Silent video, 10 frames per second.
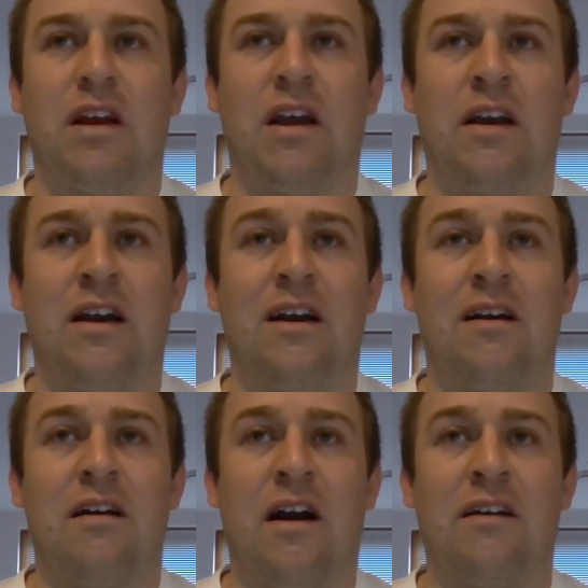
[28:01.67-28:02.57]

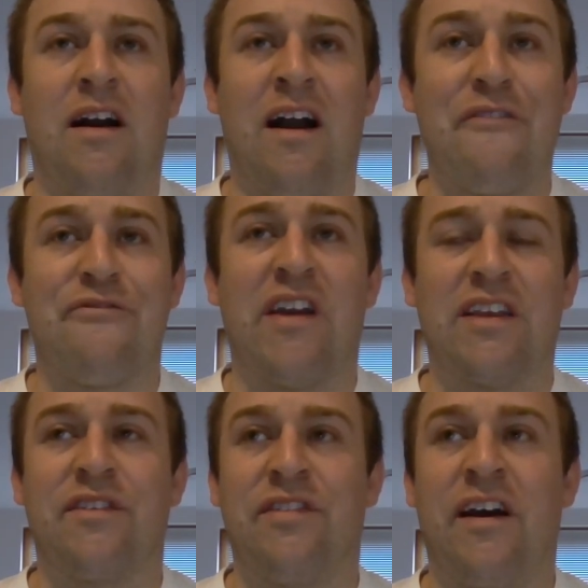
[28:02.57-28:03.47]
I have
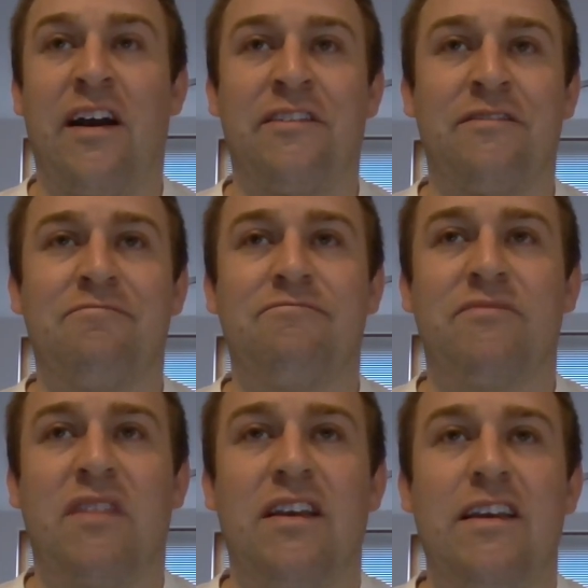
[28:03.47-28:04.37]
faith in that, and
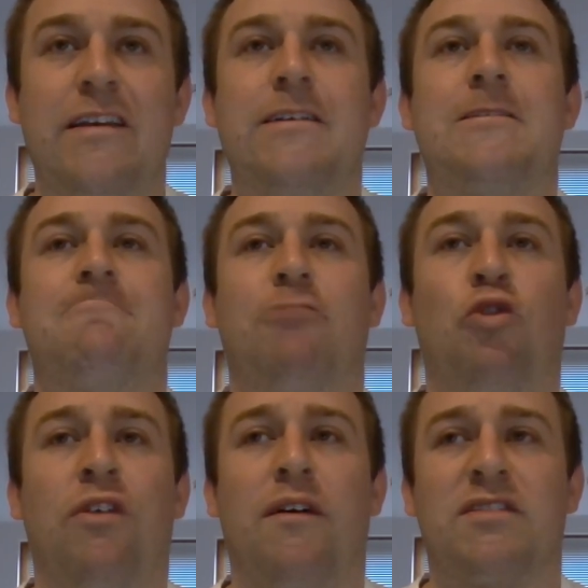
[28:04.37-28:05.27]

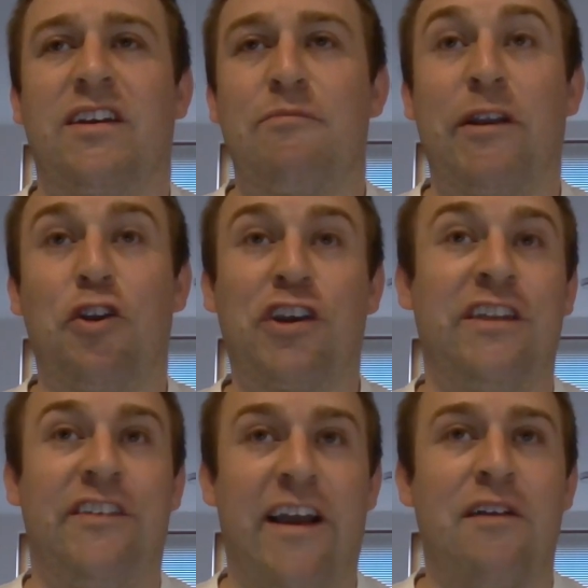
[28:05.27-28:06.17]
although I say I've been
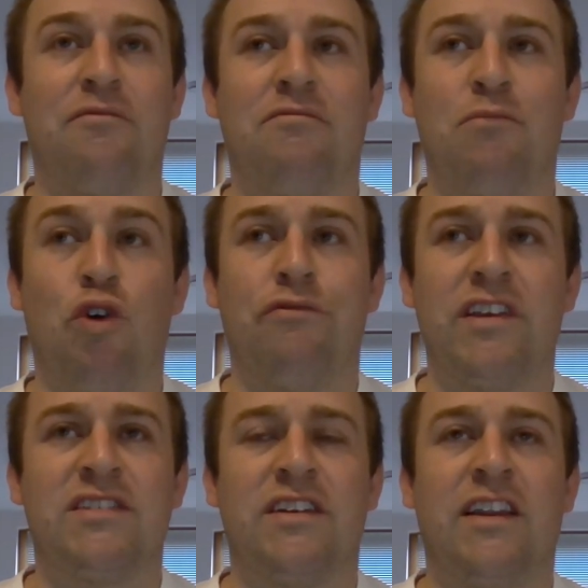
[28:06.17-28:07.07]
looking down more
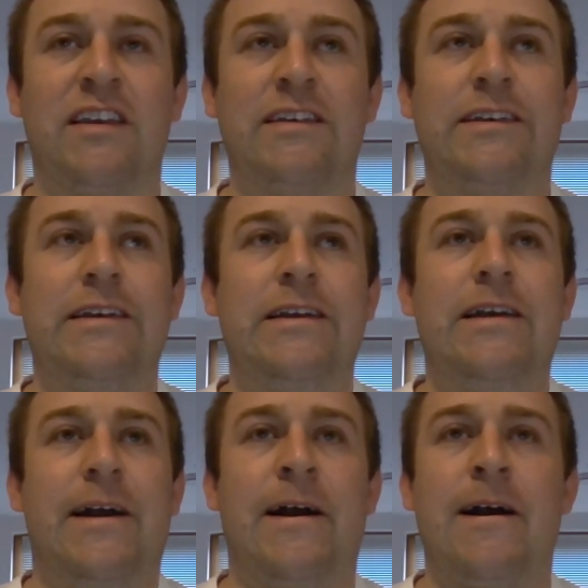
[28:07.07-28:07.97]
recently,
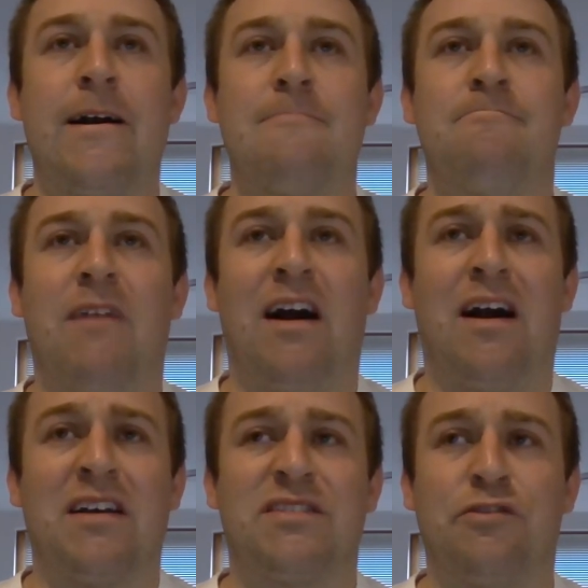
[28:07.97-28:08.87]

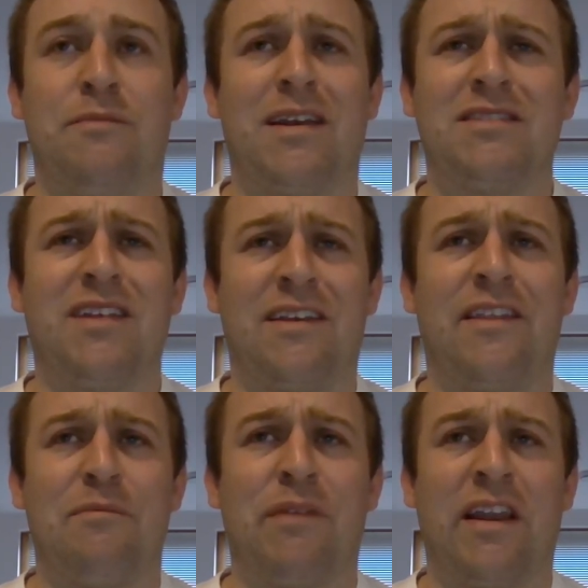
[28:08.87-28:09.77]
I still maintain
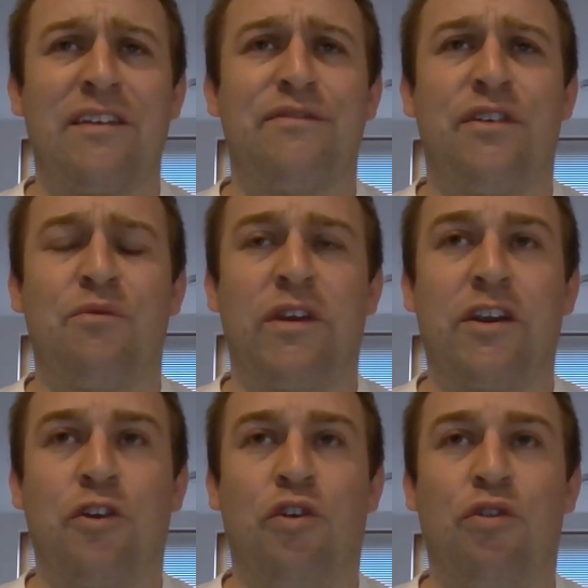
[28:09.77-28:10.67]
that belief that
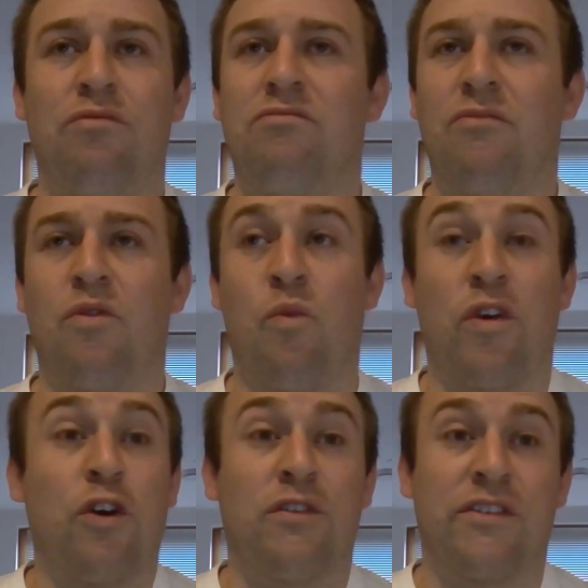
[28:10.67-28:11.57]

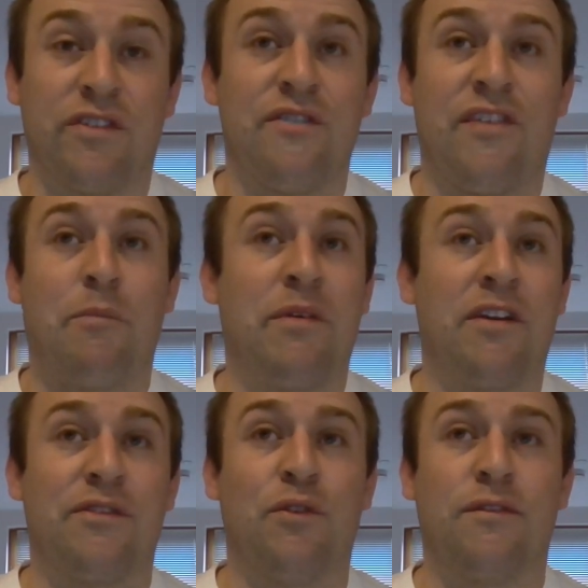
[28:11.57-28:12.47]
we all deserve
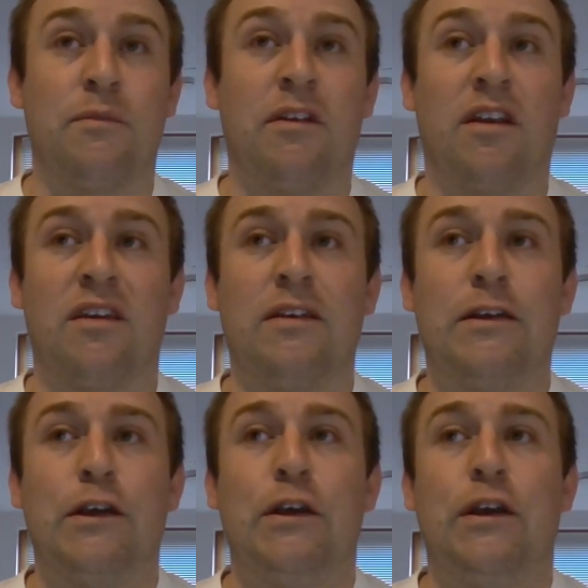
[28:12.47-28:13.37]
happiness ultimately,
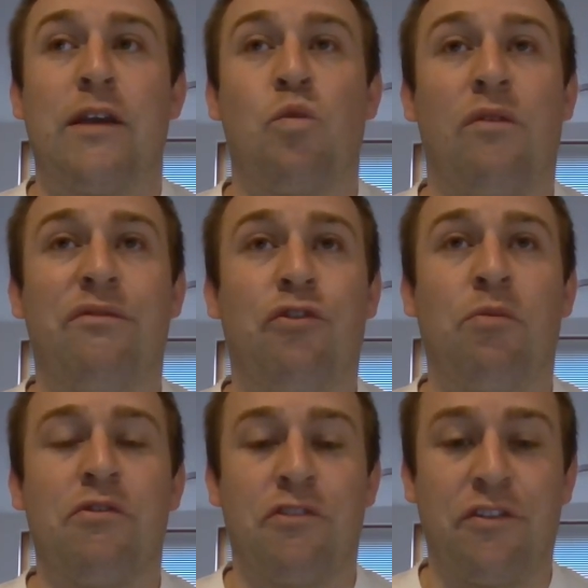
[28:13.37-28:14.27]
in one
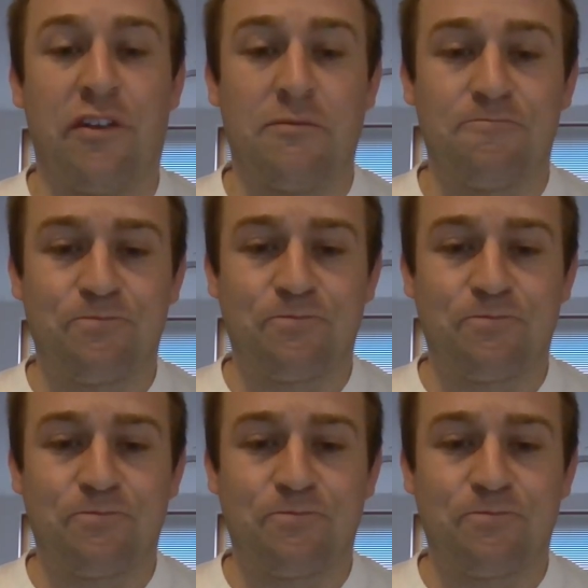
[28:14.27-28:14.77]
form or another.